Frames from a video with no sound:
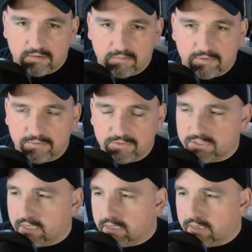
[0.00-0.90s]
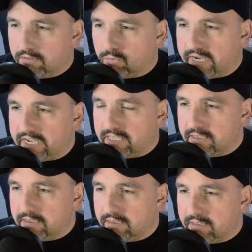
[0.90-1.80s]
It, was the
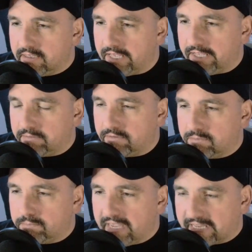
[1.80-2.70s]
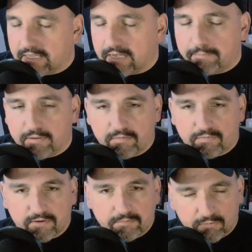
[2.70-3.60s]
way it picked up
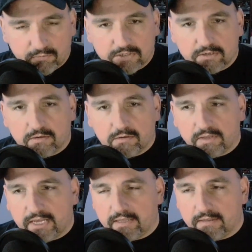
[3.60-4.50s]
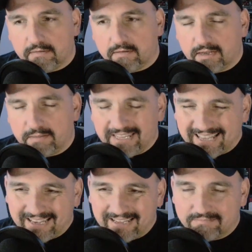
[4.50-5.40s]
from the original, and I mean,
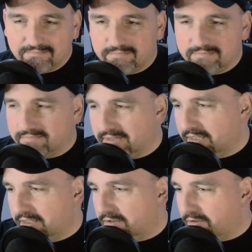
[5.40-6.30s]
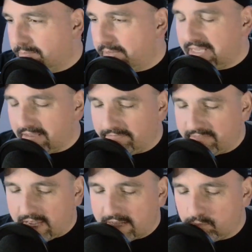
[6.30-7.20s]
I. Albeit, if
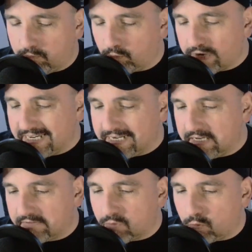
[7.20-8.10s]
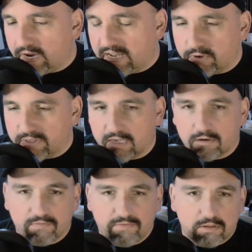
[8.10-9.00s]
they had written it a different way, where they
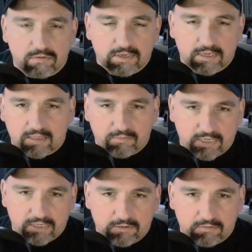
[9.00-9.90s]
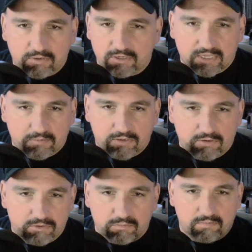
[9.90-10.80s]
could have included Halloween 2, because Halloween 2
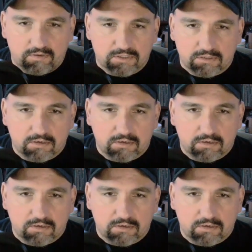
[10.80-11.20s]
was is